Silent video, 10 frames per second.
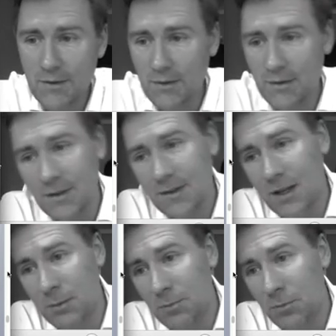you see it's
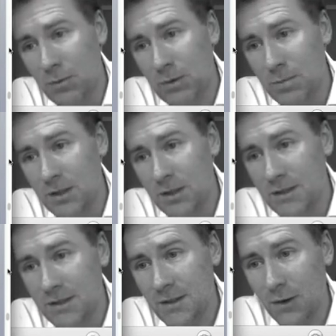labeled
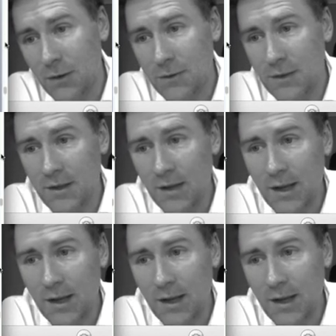probability of the